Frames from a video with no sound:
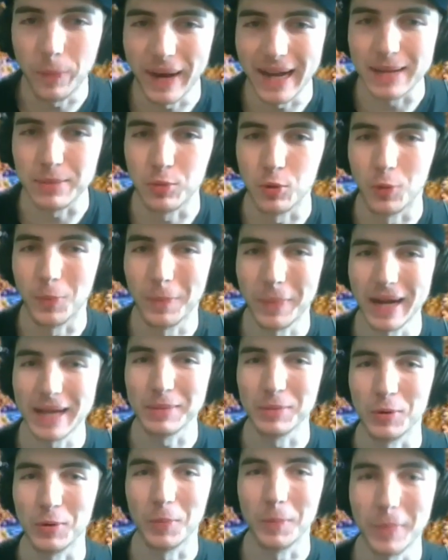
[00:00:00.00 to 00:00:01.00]
Bible,
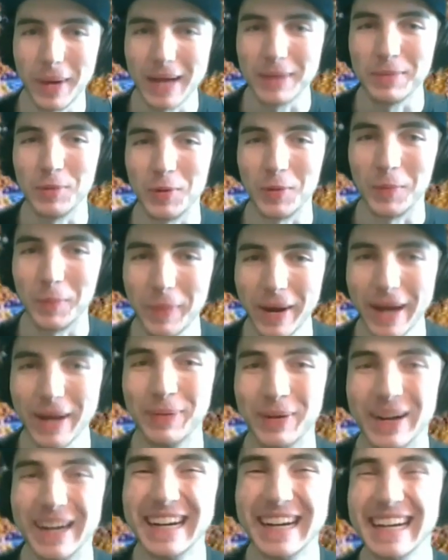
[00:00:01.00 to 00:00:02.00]
Bible, Bible,
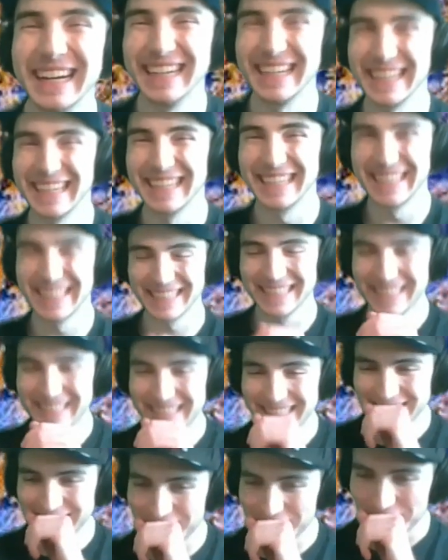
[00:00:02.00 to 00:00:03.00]
Bible.
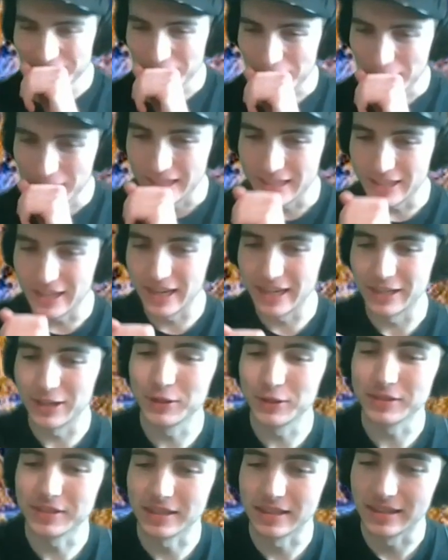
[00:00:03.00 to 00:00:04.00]

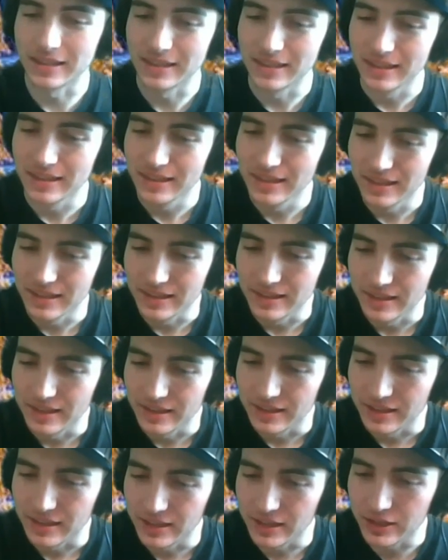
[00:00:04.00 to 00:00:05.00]
Here's a
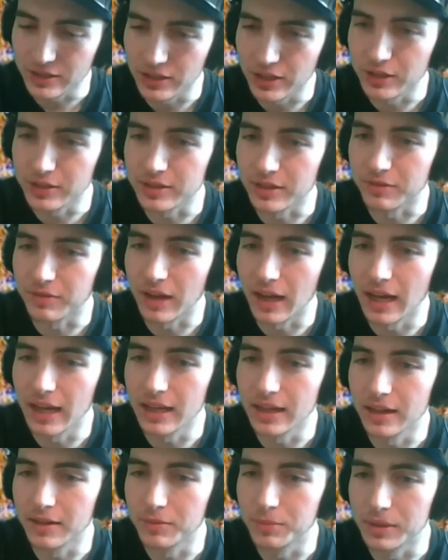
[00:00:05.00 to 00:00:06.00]

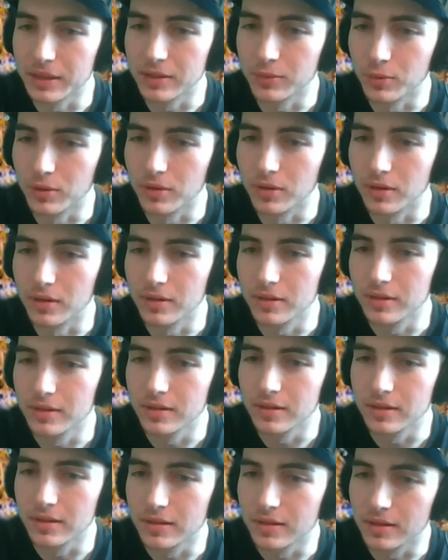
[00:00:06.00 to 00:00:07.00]
Vine I've been
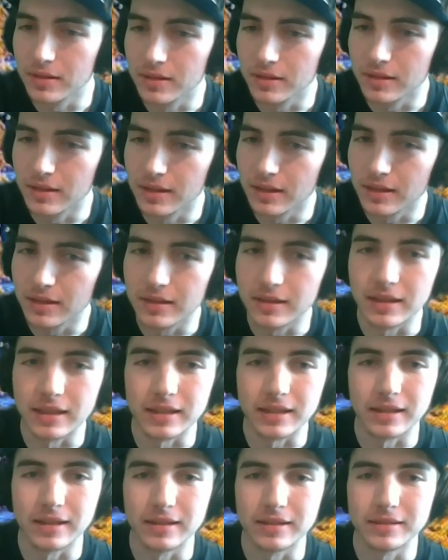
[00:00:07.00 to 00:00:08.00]

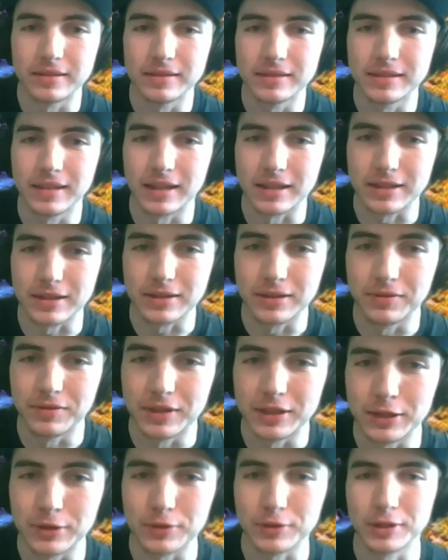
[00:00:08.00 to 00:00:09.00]
like a
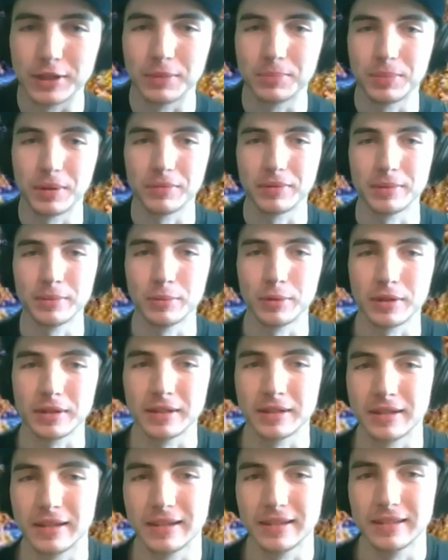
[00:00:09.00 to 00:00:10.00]
video clip I've been
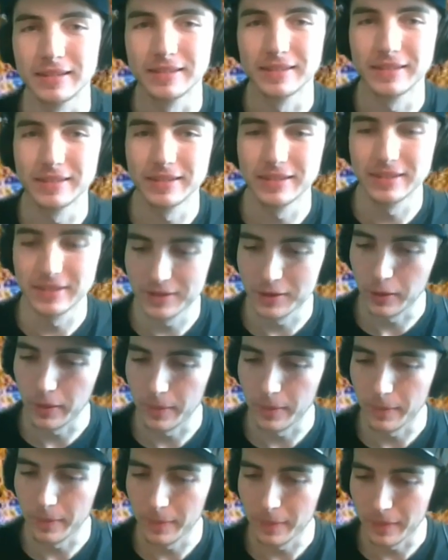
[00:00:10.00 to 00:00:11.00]
working on.
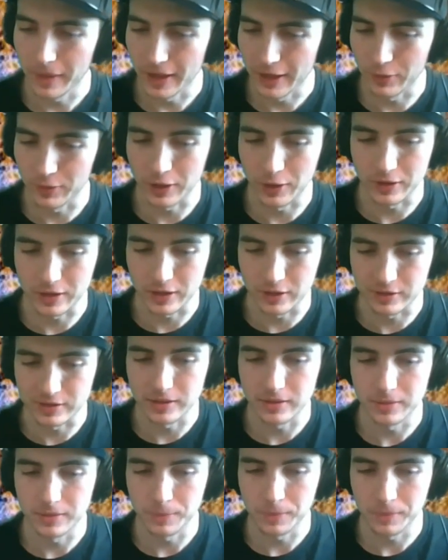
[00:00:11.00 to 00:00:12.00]
Here we go. It goes.